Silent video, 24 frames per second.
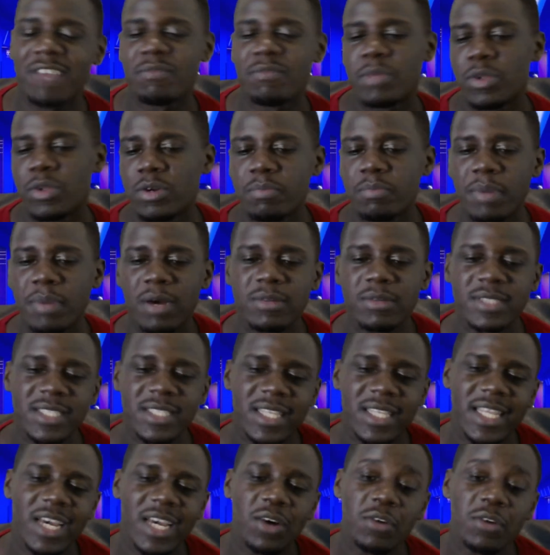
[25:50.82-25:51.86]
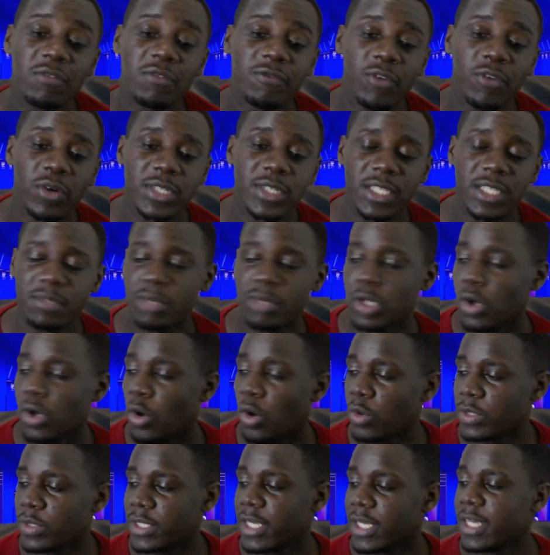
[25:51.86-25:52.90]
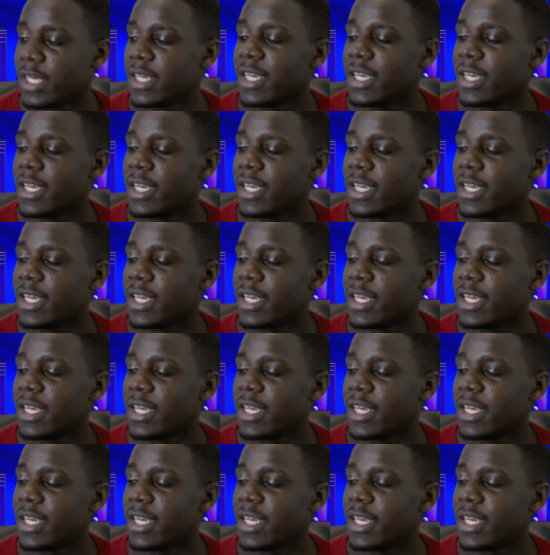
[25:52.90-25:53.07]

million pounds in there, all 40, because